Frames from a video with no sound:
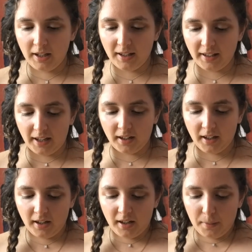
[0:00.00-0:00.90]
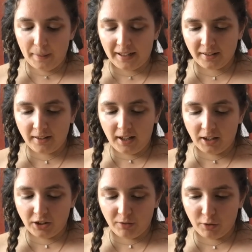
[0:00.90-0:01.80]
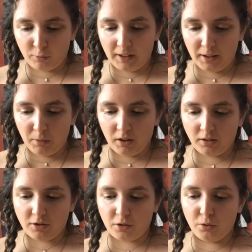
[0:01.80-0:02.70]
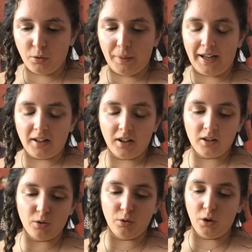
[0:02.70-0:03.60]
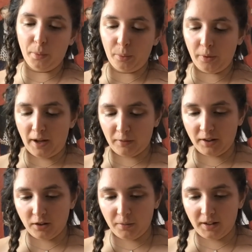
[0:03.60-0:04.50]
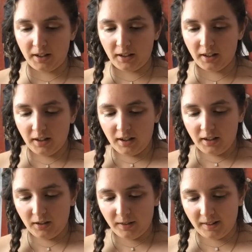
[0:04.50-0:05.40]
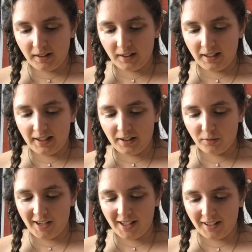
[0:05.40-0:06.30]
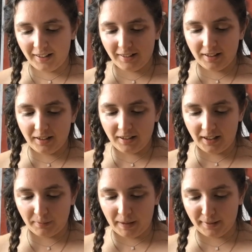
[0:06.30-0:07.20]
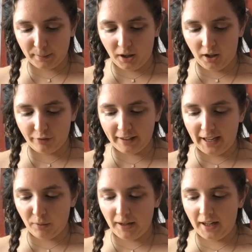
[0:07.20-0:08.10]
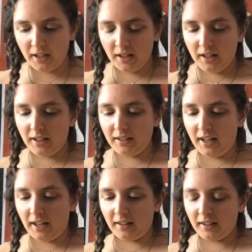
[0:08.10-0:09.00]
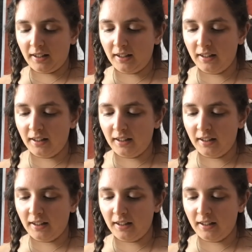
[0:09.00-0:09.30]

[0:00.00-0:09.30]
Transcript: And then backstage, he was really wanting to go up there with them, and then he was saying that he had to wait at least like best part of an hour, and then